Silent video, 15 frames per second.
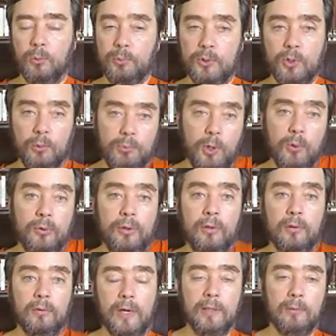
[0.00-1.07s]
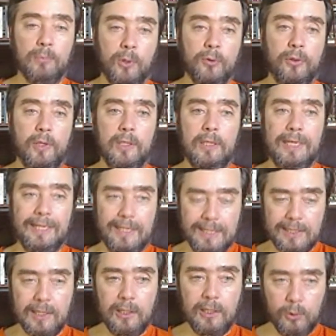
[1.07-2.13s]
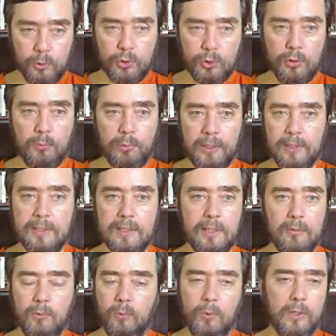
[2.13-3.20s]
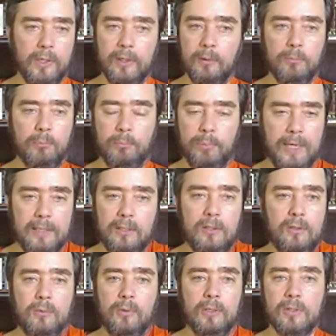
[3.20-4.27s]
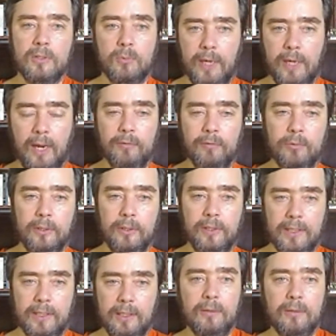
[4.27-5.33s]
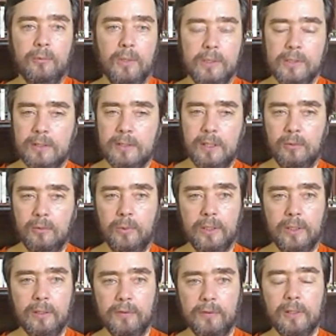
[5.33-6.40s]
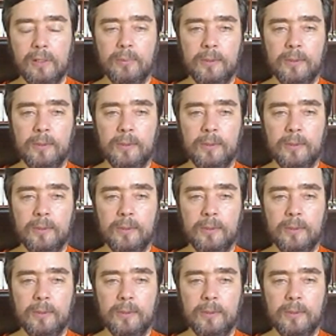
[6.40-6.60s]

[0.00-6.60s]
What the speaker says: both, right? Both. It is an illusion, but it's one of the best ones we have, one of the key ones that we can develop.